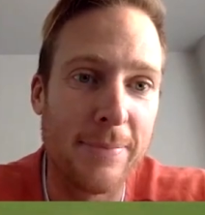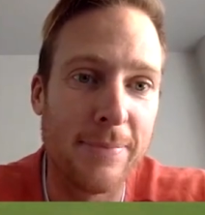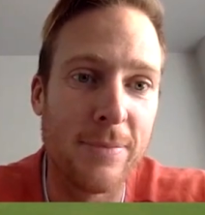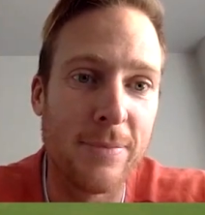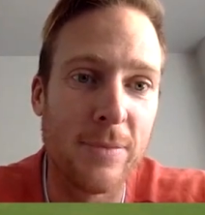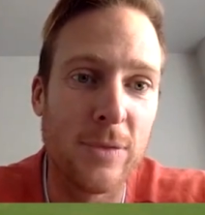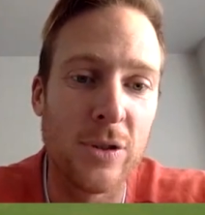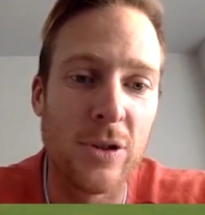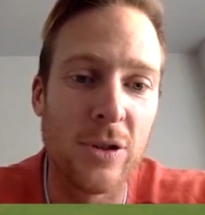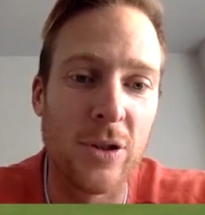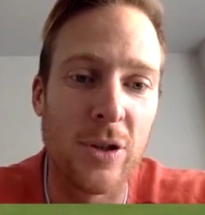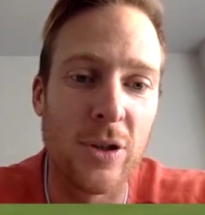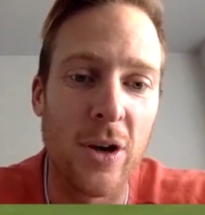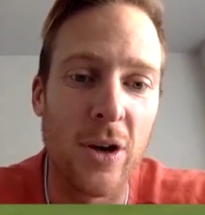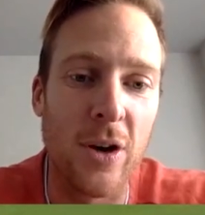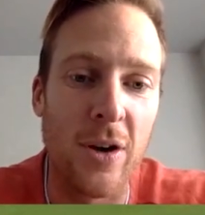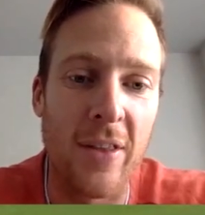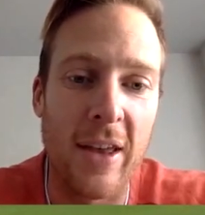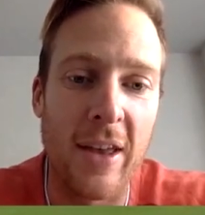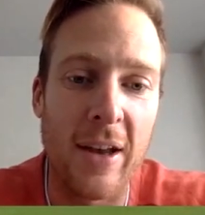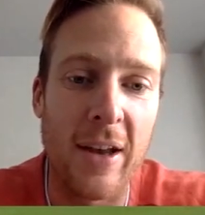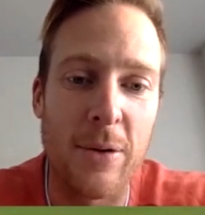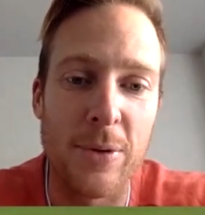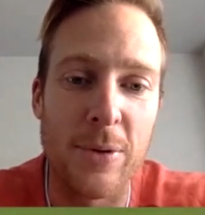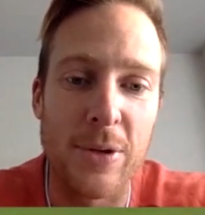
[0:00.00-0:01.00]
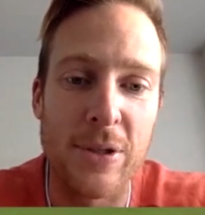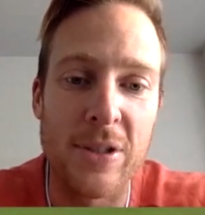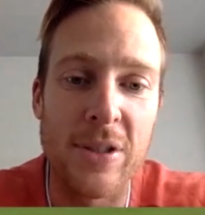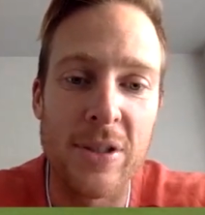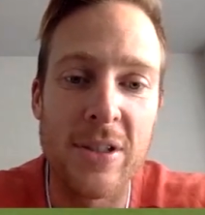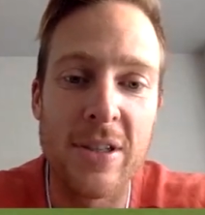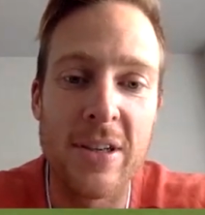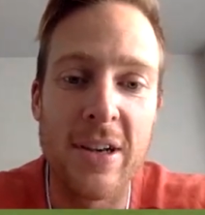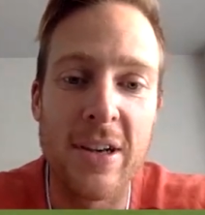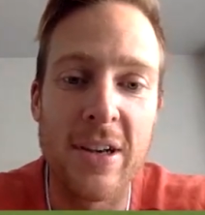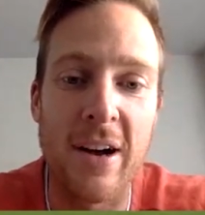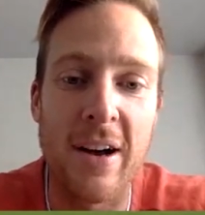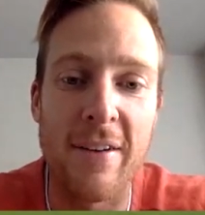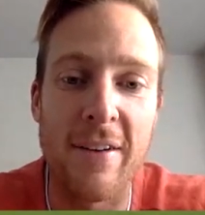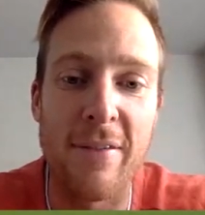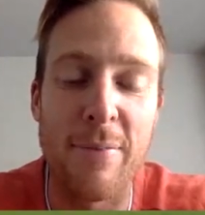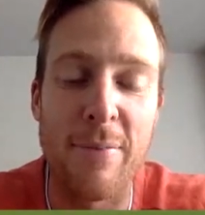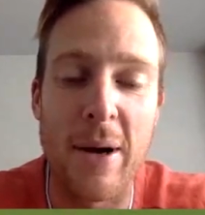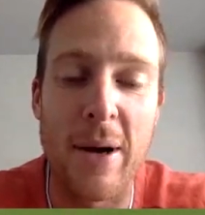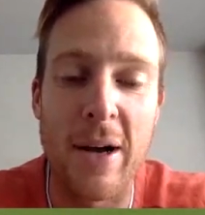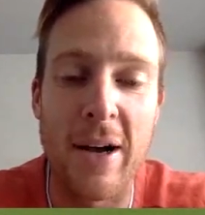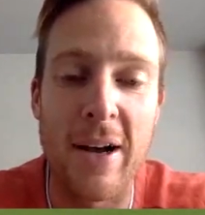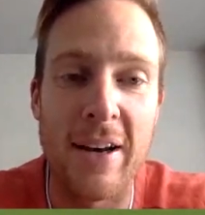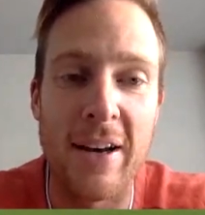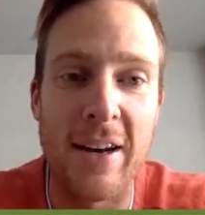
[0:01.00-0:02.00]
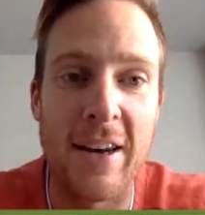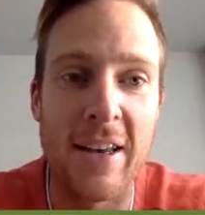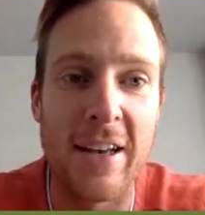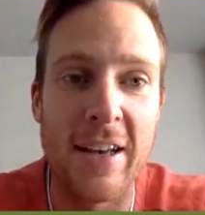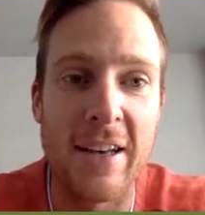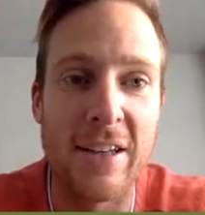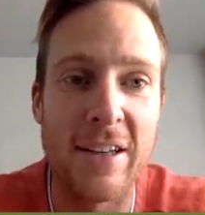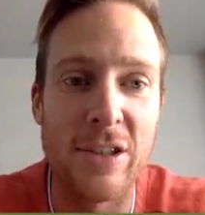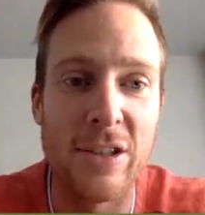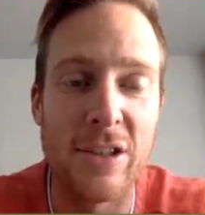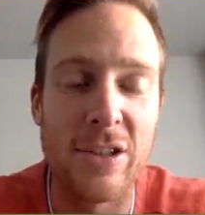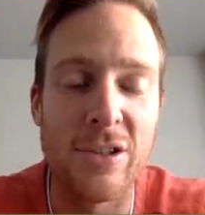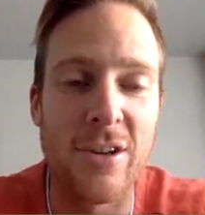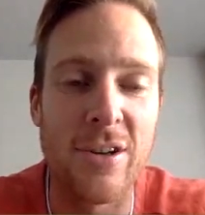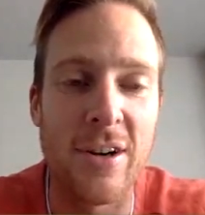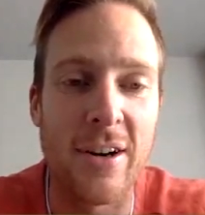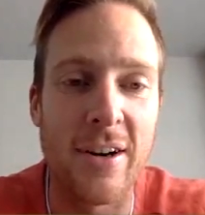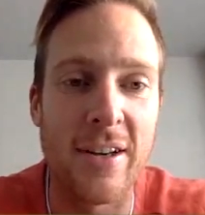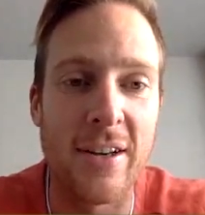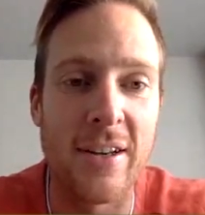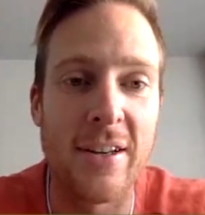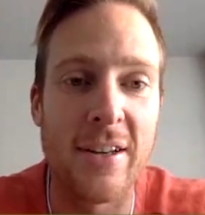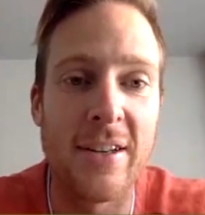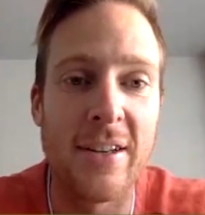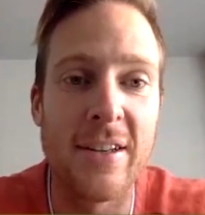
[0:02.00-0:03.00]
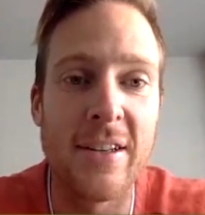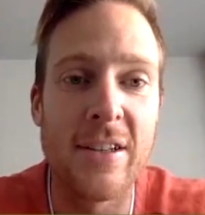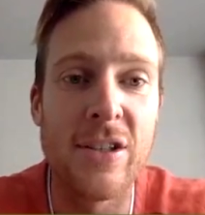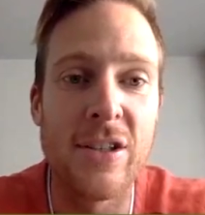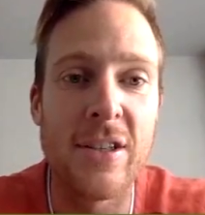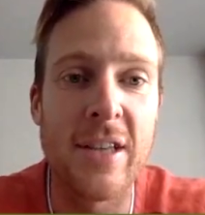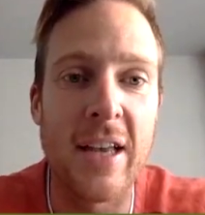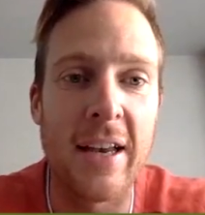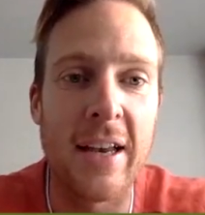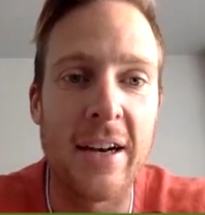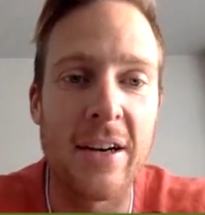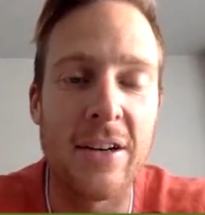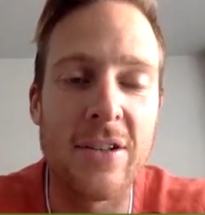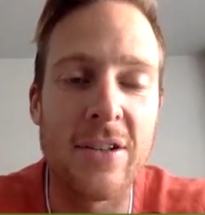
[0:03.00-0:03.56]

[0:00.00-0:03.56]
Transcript: So yeah, that was kind of my idea, just trying to stand as